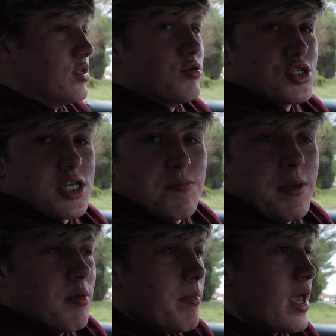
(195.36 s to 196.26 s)
Usually
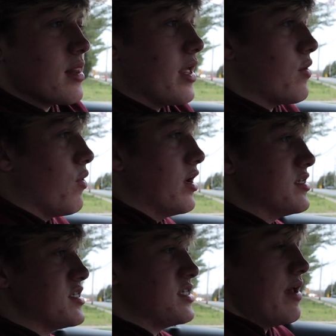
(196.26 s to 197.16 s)
people make like
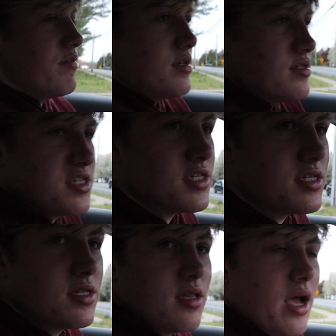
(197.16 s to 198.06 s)
what, 7,
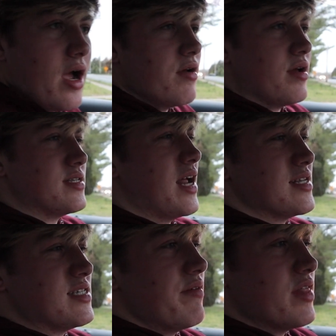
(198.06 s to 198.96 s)
like, oh no,
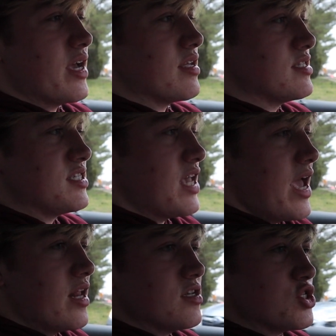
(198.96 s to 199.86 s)
not 7, like
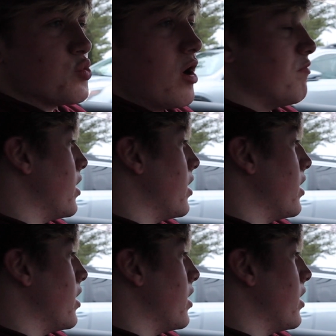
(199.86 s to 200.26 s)
10 to 12